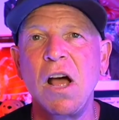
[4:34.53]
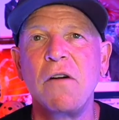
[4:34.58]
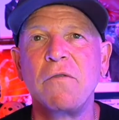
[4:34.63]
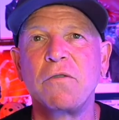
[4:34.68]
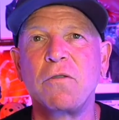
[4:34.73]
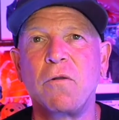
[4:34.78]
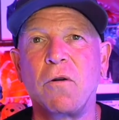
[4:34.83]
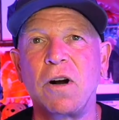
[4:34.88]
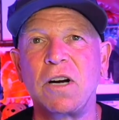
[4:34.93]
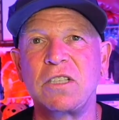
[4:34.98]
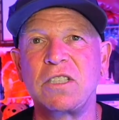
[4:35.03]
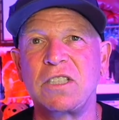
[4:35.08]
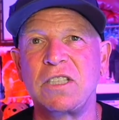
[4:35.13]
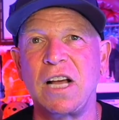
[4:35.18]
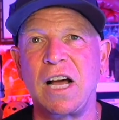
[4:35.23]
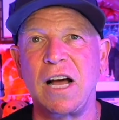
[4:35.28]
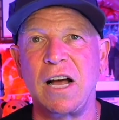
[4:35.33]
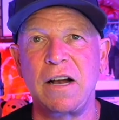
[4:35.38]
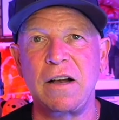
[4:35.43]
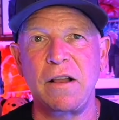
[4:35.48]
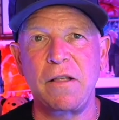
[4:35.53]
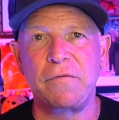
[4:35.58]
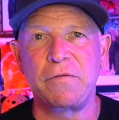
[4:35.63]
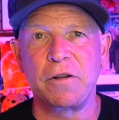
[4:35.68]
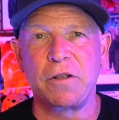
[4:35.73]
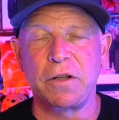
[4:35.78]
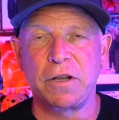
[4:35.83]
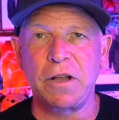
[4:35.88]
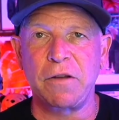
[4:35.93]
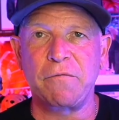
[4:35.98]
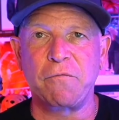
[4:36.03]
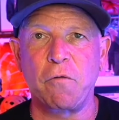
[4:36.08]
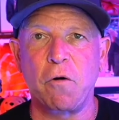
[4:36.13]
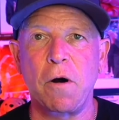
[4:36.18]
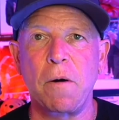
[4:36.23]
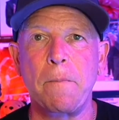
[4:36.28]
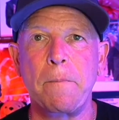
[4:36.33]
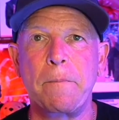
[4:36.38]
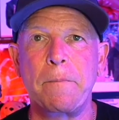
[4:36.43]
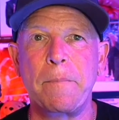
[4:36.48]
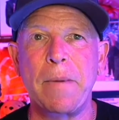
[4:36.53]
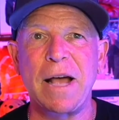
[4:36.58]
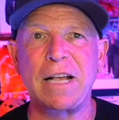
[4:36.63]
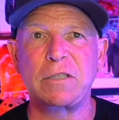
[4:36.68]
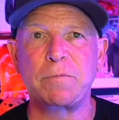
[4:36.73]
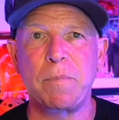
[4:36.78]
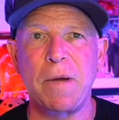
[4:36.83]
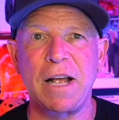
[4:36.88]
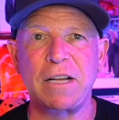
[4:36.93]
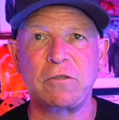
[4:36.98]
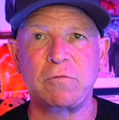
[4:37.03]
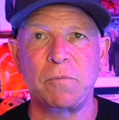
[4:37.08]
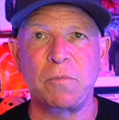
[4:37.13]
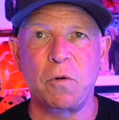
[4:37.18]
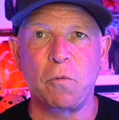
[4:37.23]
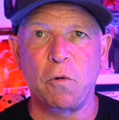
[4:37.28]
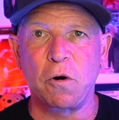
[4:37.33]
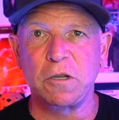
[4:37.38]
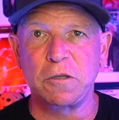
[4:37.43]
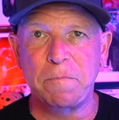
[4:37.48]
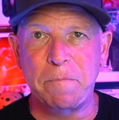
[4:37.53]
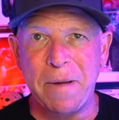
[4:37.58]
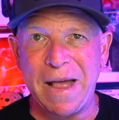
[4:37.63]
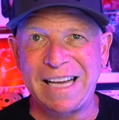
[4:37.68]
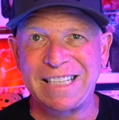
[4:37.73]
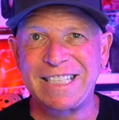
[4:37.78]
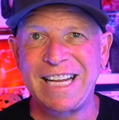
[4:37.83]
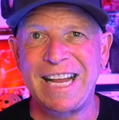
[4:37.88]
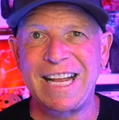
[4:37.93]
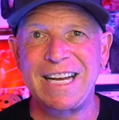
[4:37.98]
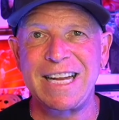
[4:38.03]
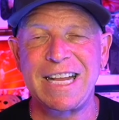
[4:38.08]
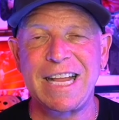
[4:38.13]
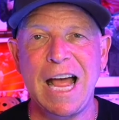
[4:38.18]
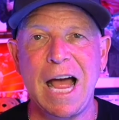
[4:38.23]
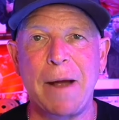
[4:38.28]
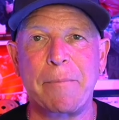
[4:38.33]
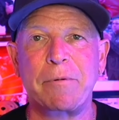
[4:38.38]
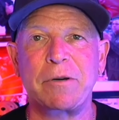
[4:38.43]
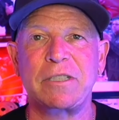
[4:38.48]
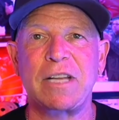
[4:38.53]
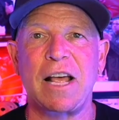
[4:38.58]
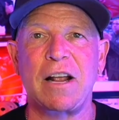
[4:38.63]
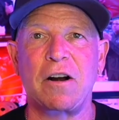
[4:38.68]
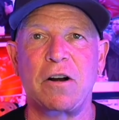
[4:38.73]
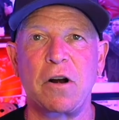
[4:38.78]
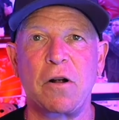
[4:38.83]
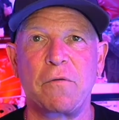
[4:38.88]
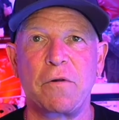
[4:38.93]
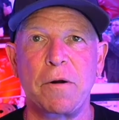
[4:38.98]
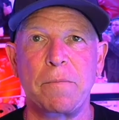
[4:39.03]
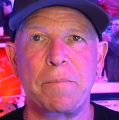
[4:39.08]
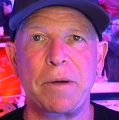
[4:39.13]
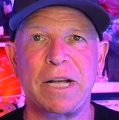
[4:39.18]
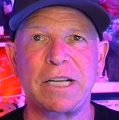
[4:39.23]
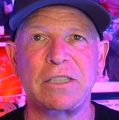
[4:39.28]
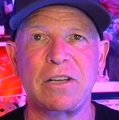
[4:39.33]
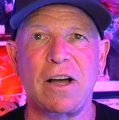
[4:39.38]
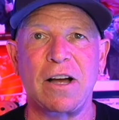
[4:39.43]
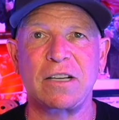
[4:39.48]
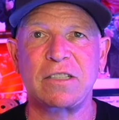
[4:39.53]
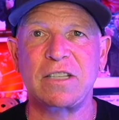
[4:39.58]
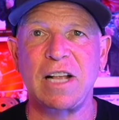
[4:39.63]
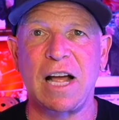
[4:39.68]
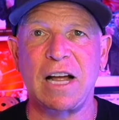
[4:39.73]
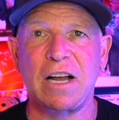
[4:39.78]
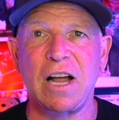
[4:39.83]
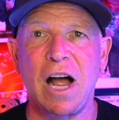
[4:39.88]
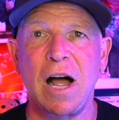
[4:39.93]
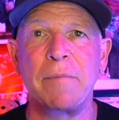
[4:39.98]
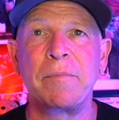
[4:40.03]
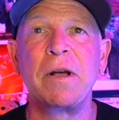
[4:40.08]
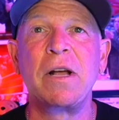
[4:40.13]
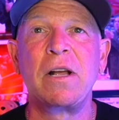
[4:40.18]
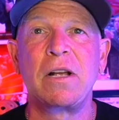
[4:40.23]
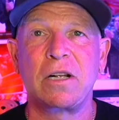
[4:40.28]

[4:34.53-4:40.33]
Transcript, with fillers: Of course, uh, if you're looking for best bets from the world's best handicappers, head on over to pickdawgz.com.